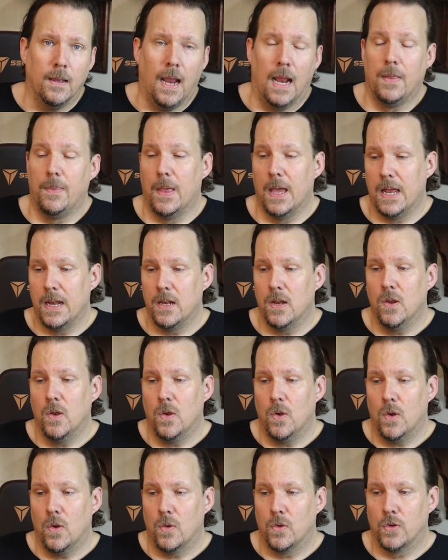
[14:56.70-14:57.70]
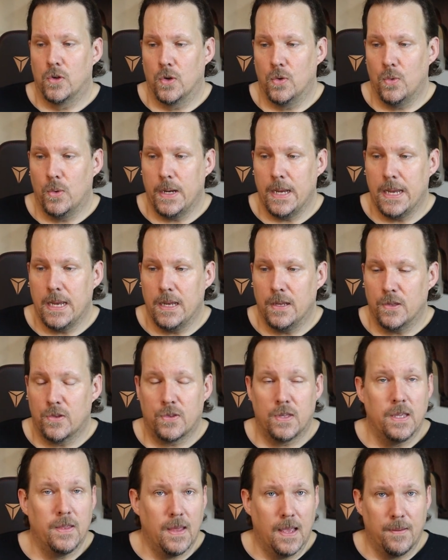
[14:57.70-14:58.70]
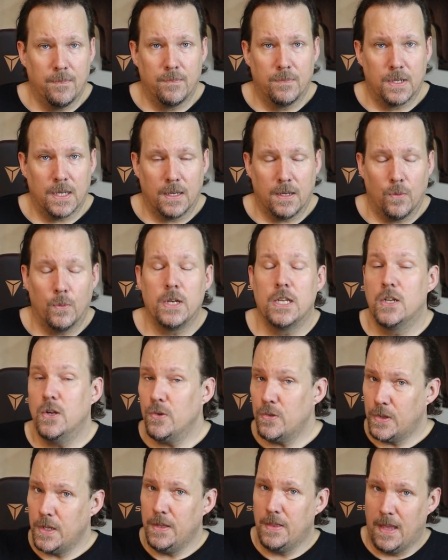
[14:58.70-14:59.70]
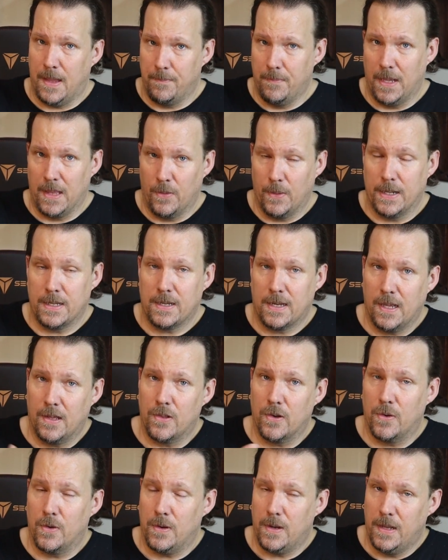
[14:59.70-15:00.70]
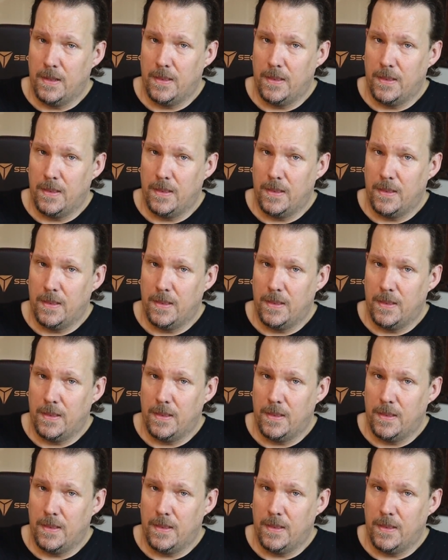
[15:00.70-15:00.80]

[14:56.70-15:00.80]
And then do we see them, we do see them, by the way, together